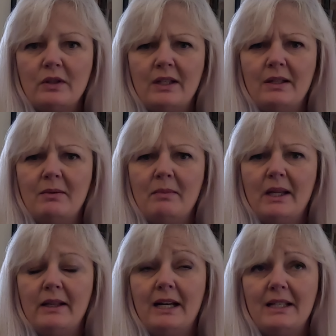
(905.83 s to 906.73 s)
The, the,
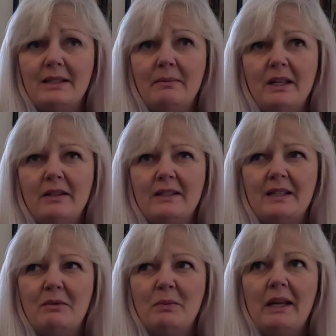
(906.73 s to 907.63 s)
the last meal
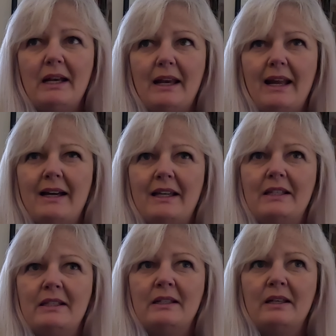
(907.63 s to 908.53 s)
seemed a bit
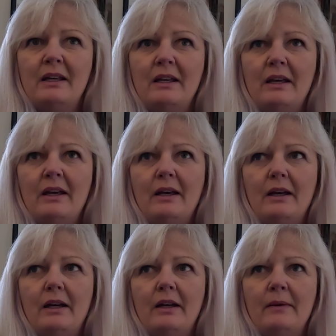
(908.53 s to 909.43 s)
light
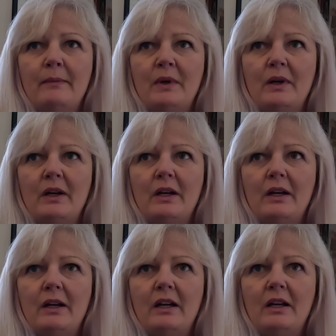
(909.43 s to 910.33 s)
um,
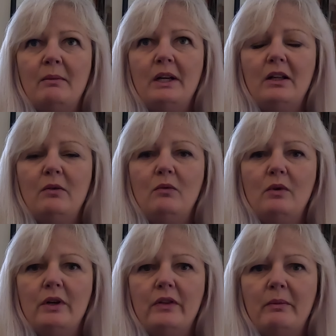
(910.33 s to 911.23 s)
and I'm a little
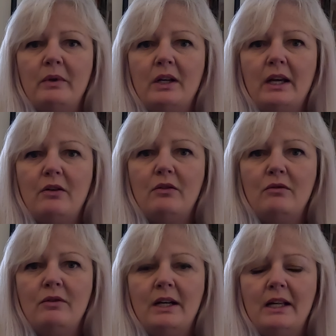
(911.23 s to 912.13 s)
worried that I'm going to get
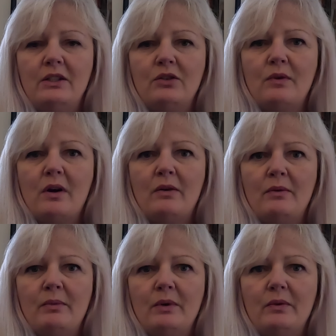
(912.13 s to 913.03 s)
hungry later
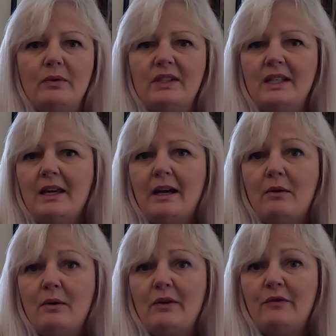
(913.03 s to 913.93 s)
on, but see
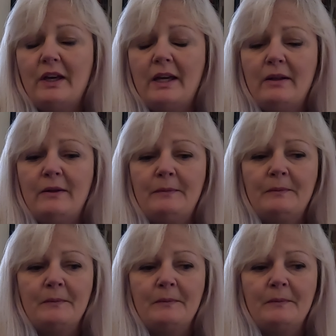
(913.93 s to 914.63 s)
how I feel.